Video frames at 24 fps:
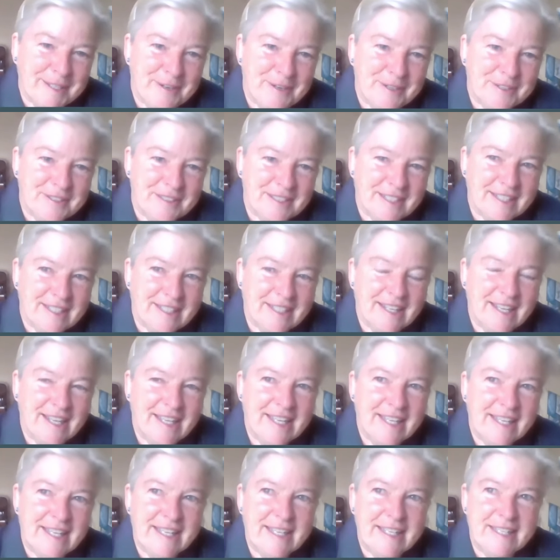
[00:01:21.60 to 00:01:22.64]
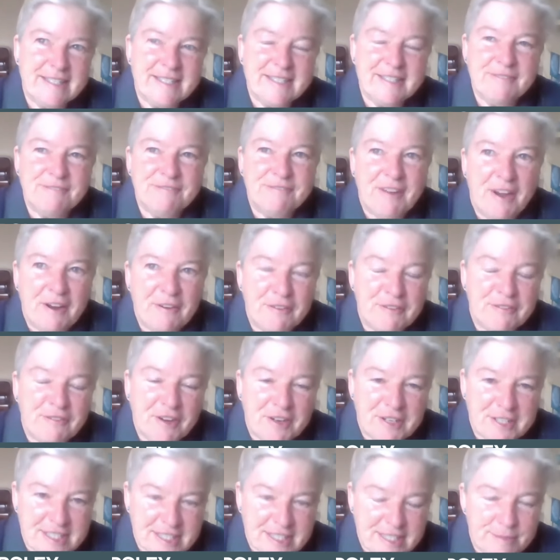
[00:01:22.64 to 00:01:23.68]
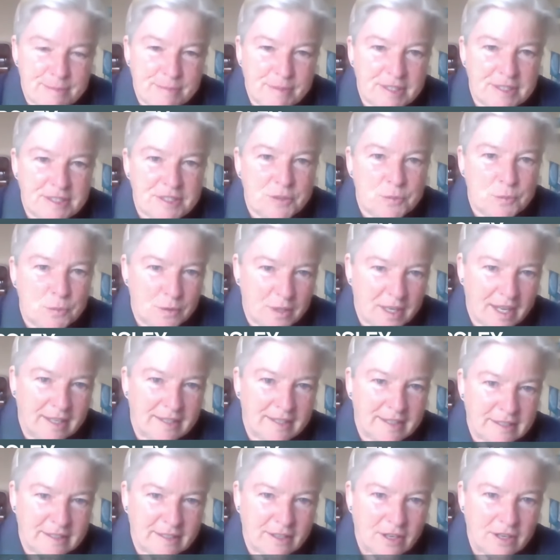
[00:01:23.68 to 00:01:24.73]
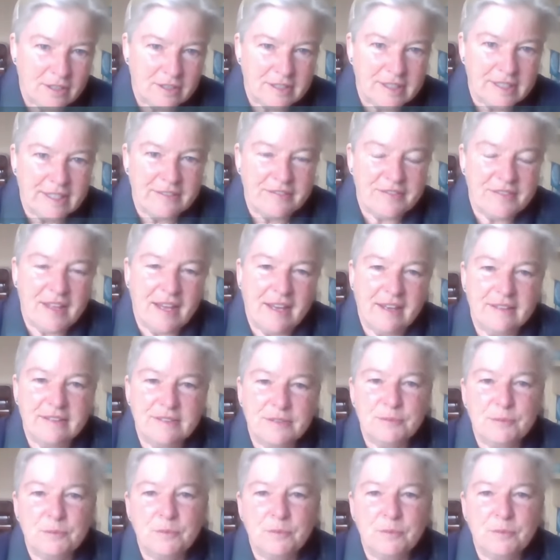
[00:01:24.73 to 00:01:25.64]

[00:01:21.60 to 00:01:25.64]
gardening is very, very similar to organic gardening in that